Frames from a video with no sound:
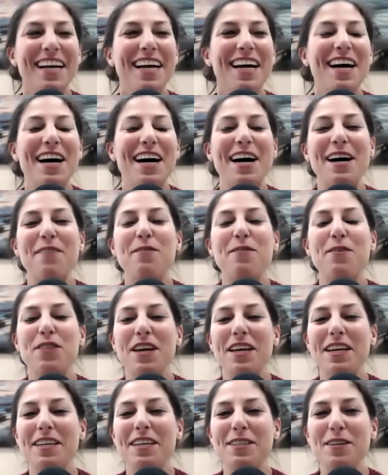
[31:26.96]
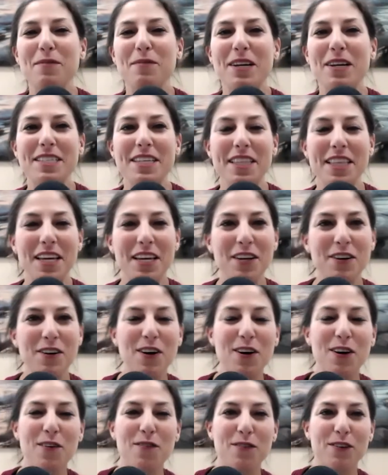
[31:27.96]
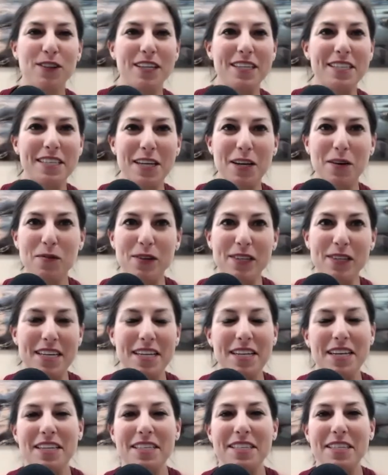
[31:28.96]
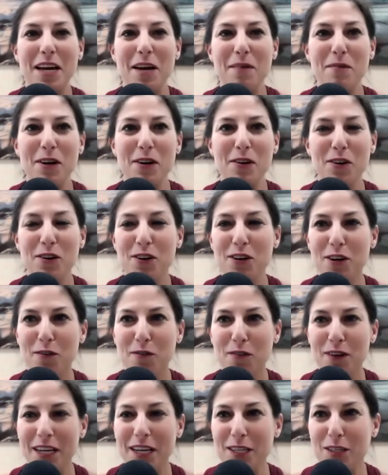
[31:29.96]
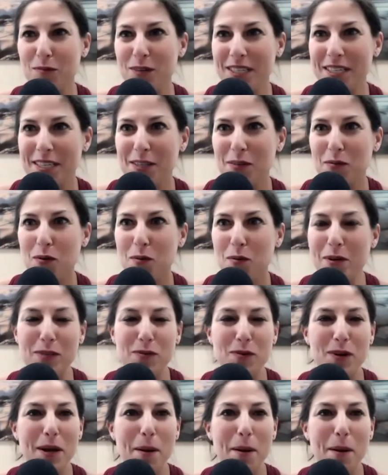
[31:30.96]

Uh, well, thank you so much. And thank you all for listening. We'll see you next time on Growing Your Financial Business the Woman's Way.